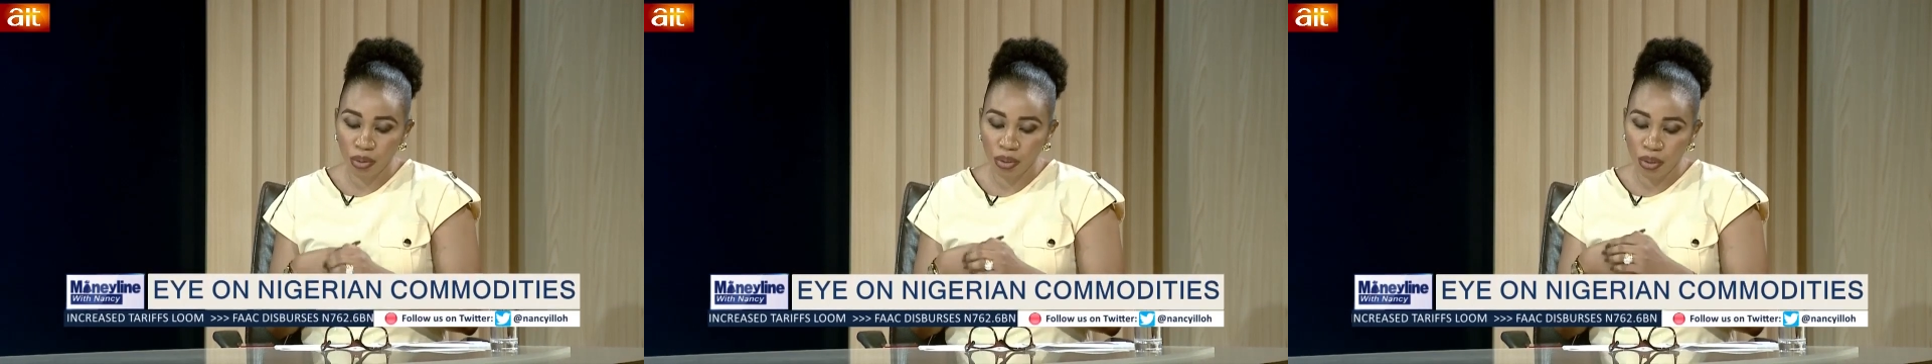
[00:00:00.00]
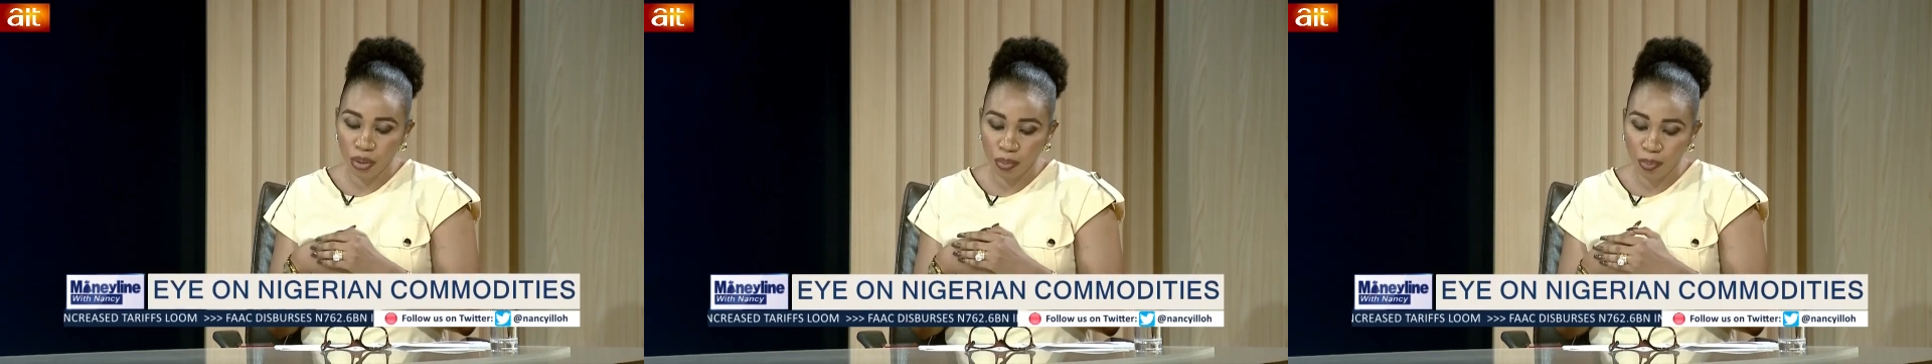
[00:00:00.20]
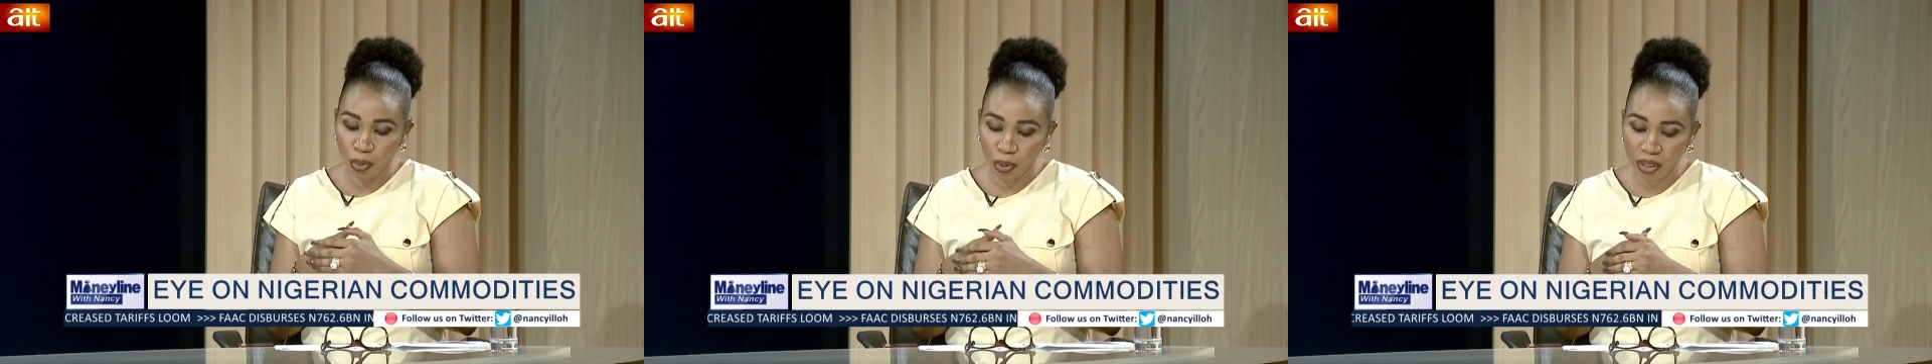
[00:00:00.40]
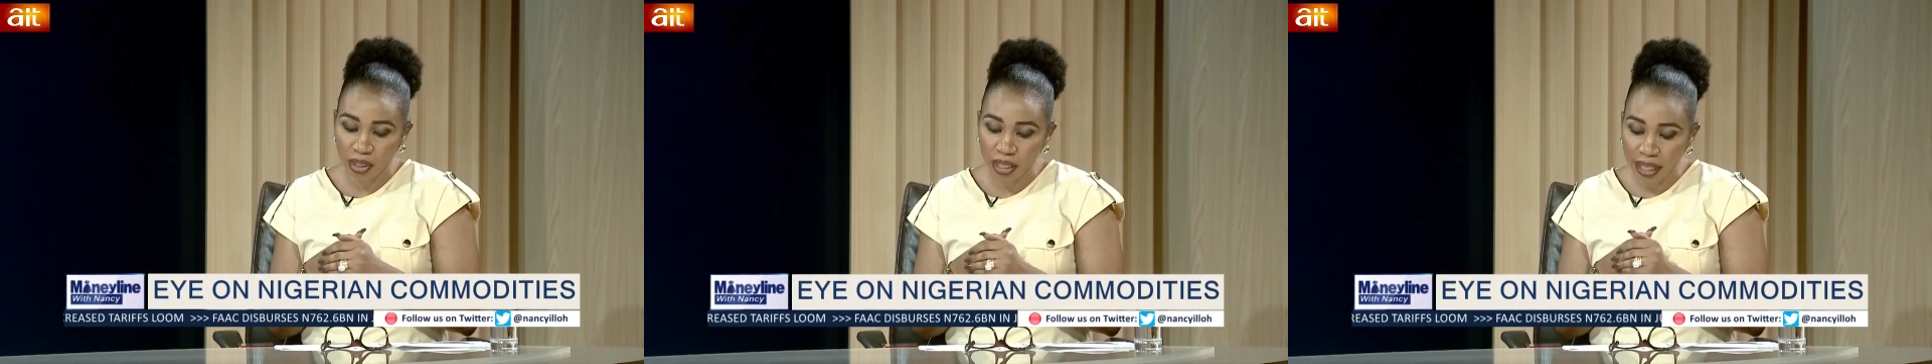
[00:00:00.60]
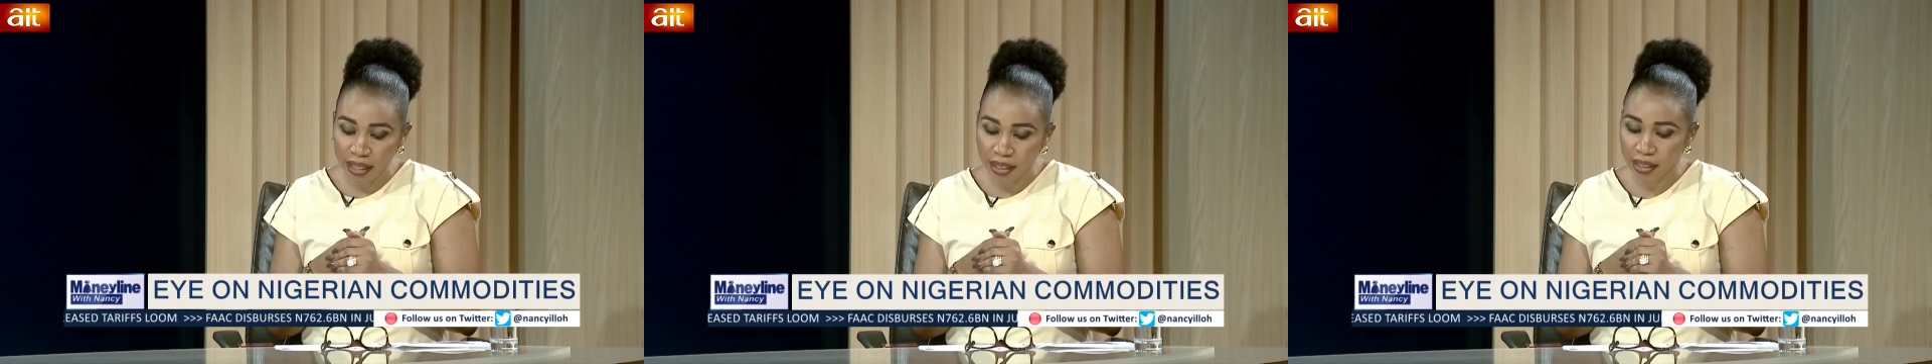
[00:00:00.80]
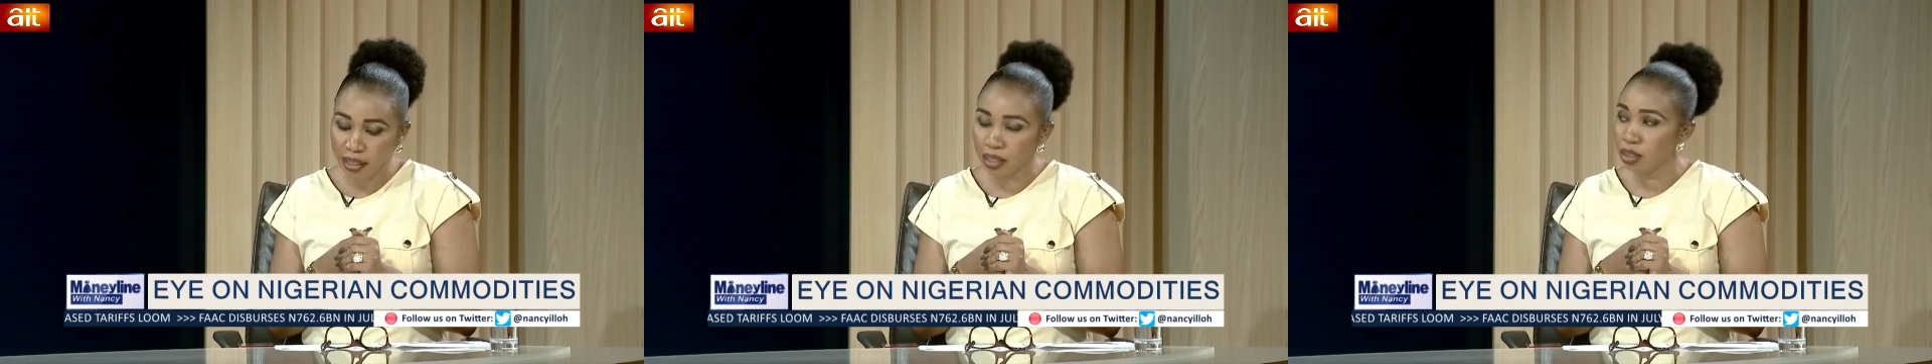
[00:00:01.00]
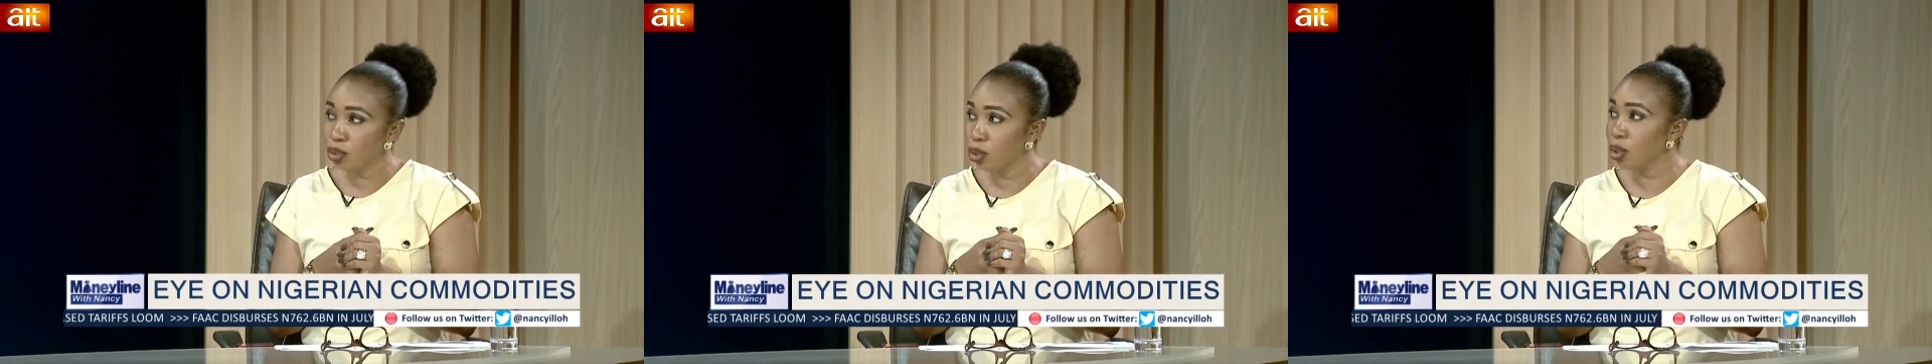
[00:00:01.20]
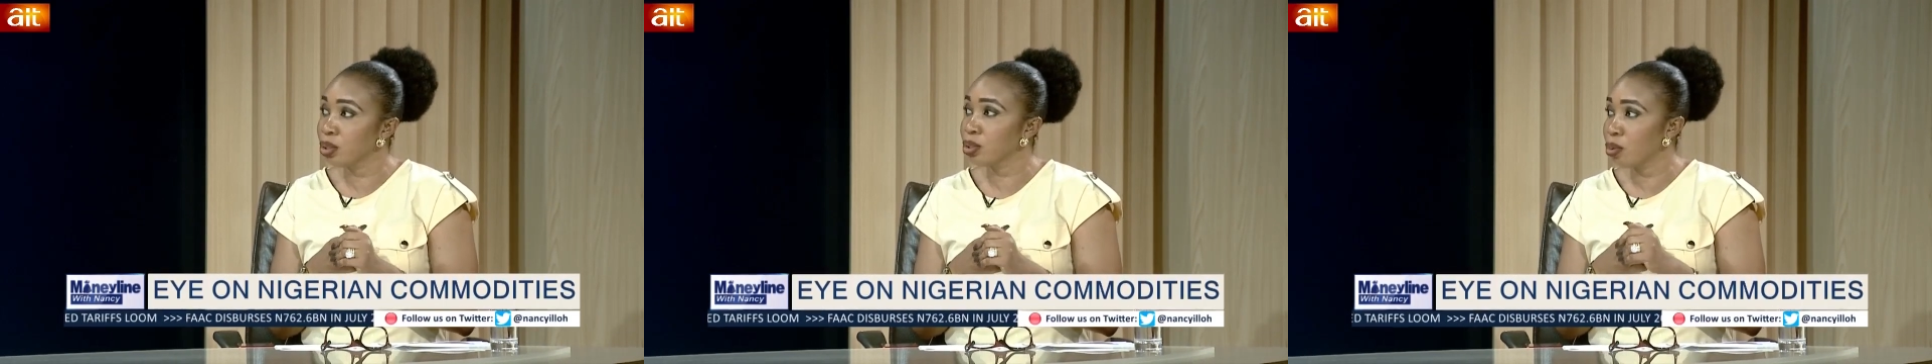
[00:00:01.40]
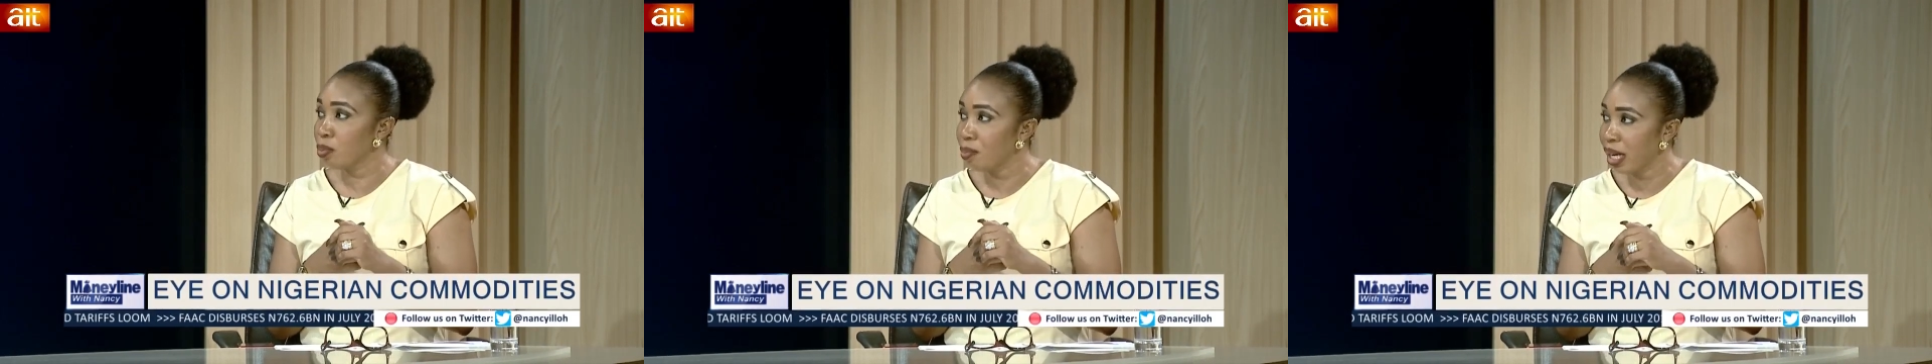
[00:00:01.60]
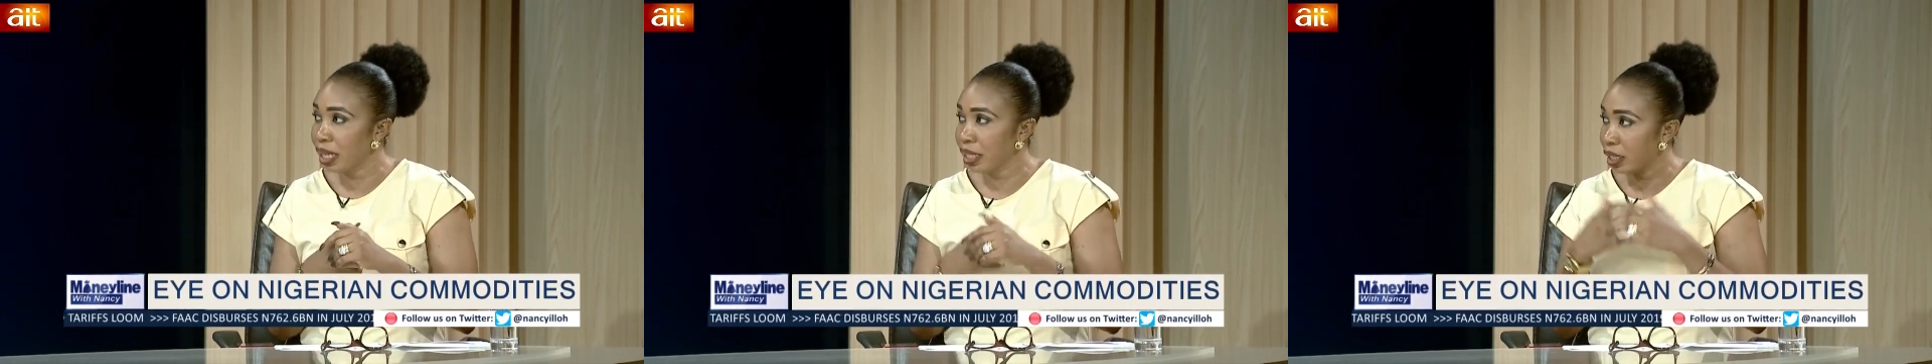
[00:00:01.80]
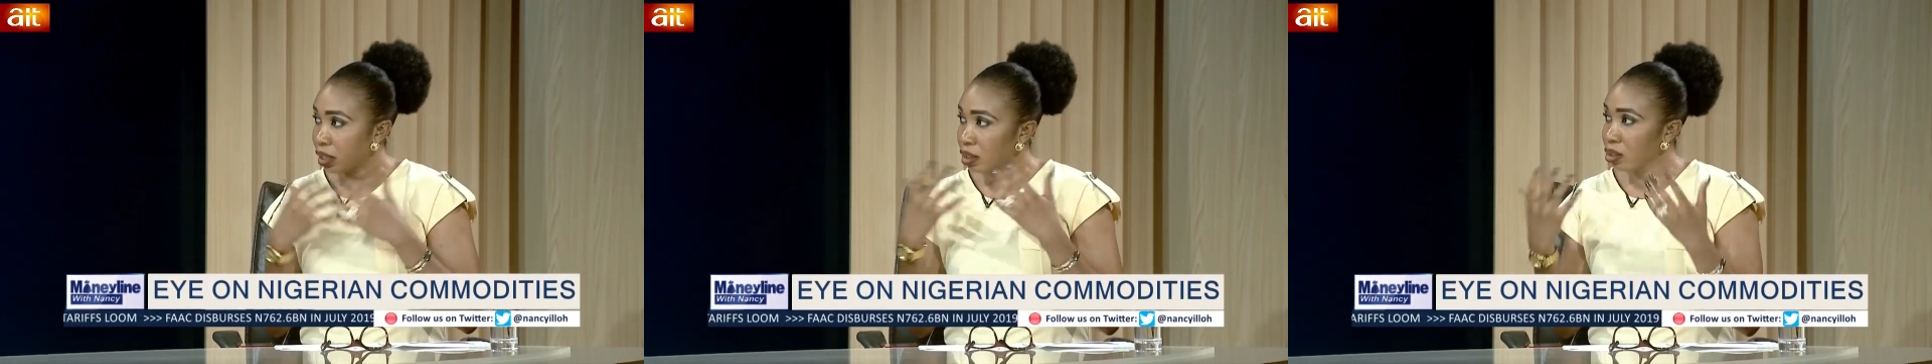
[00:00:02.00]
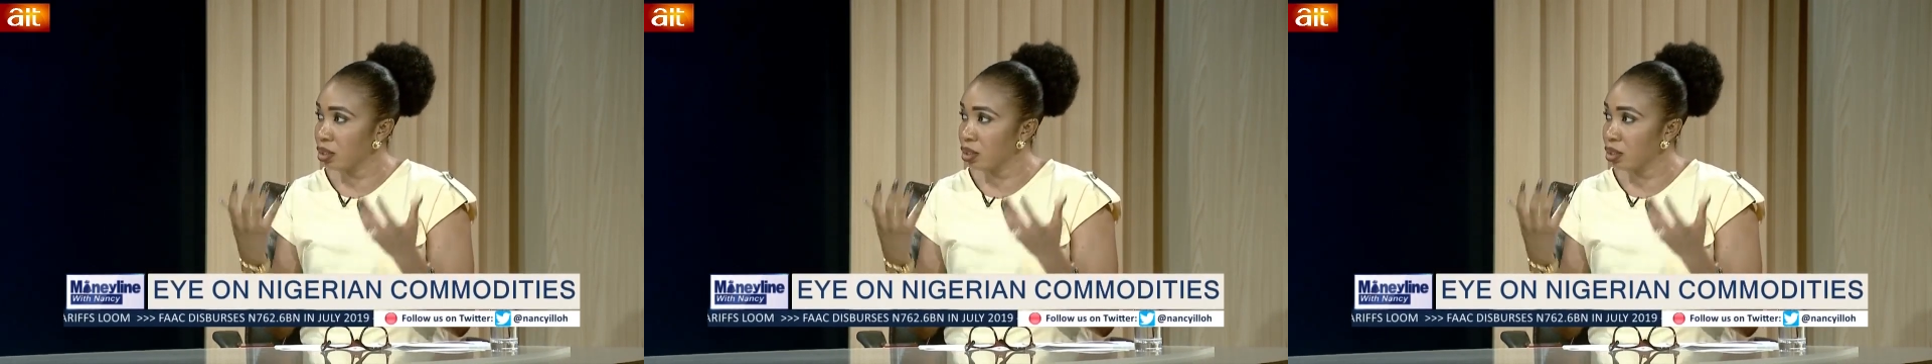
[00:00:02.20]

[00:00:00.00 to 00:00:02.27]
you process, you also market.